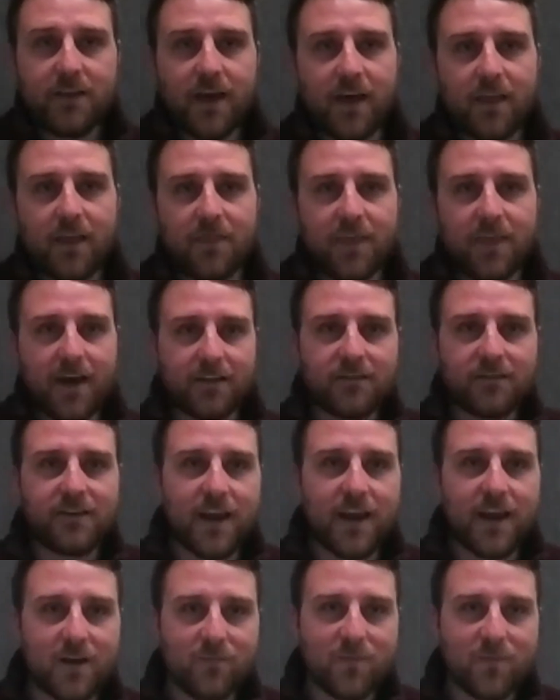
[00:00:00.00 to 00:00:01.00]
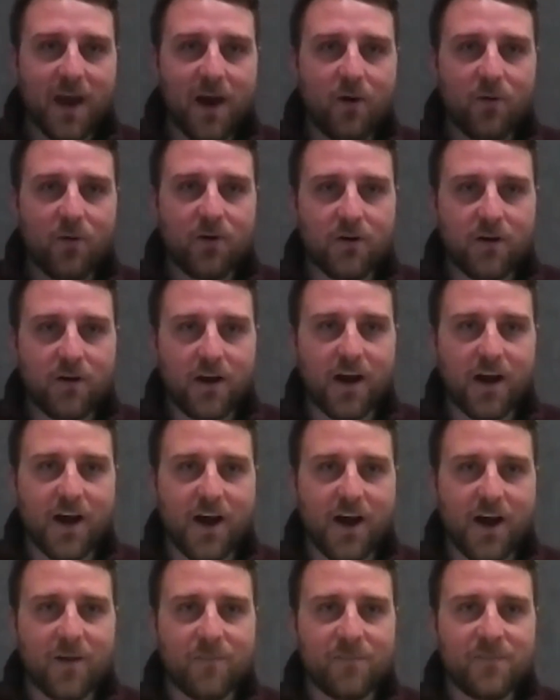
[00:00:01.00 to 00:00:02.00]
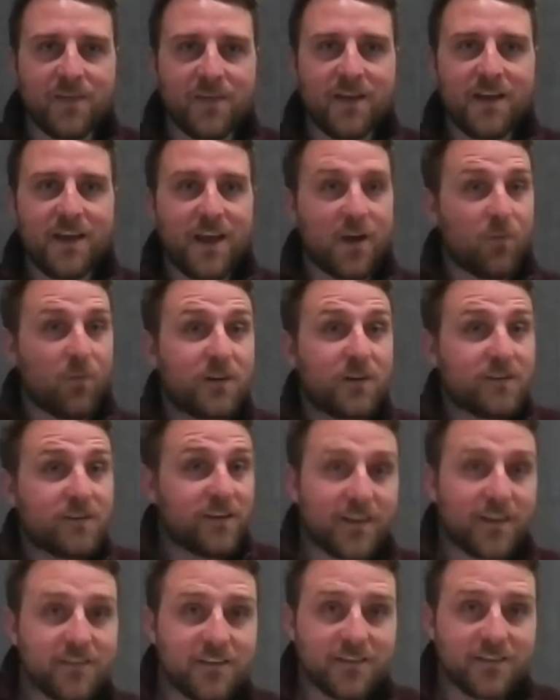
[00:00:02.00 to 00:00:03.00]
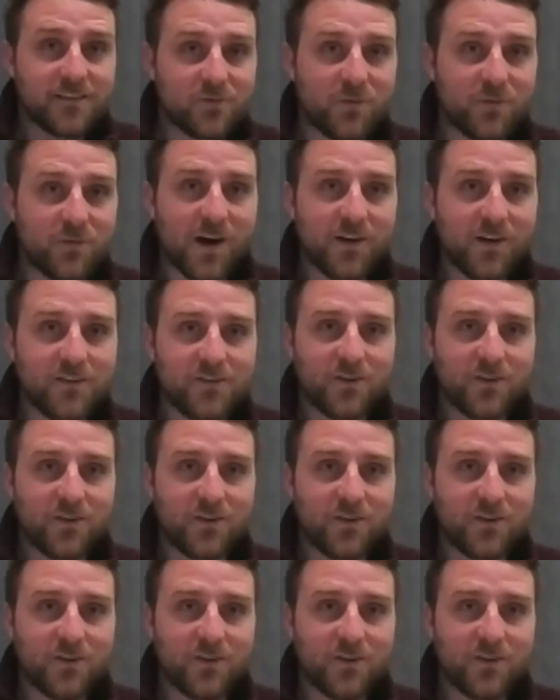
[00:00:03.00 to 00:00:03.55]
that staying power, it works against us as well.